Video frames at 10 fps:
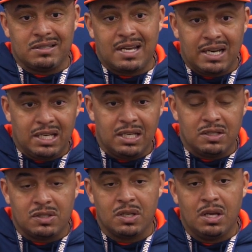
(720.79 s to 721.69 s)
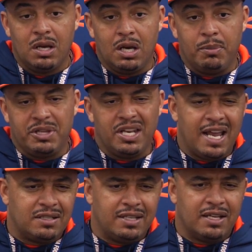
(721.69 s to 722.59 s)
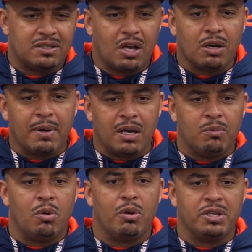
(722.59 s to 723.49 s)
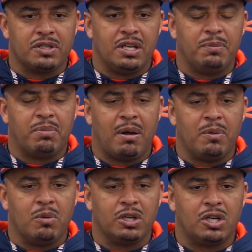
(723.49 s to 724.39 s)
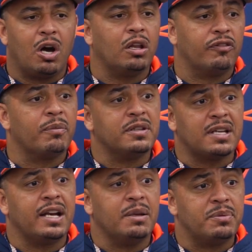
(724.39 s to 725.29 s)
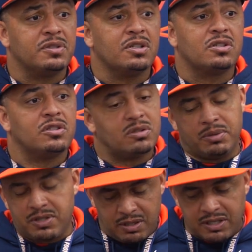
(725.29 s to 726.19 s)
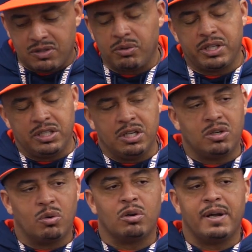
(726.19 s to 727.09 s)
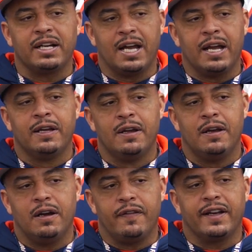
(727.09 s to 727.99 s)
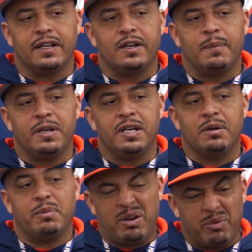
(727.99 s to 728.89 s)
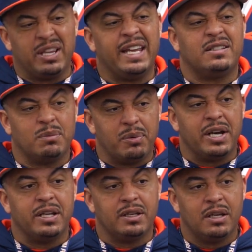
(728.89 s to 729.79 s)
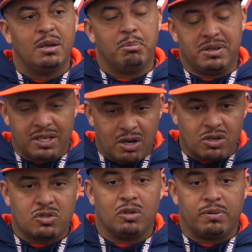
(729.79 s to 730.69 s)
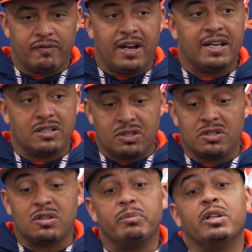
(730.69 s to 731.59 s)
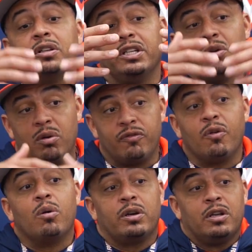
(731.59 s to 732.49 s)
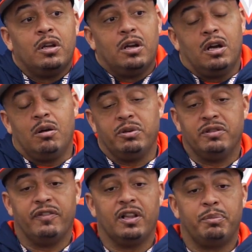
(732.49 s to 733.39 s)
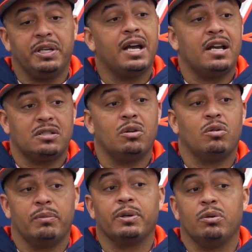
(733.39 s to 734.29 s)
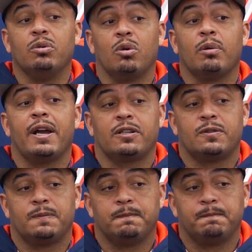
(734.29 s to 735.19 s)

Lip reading: and tight ends. But then as Dez thought about it more, he said he probably wanted to call it from the tight end position. So we said, let's go get a young quarterback guy that could come in here and relate to Brennan, but then also provide us good stability going forward with developing guys and going and recruiting quarterbacks.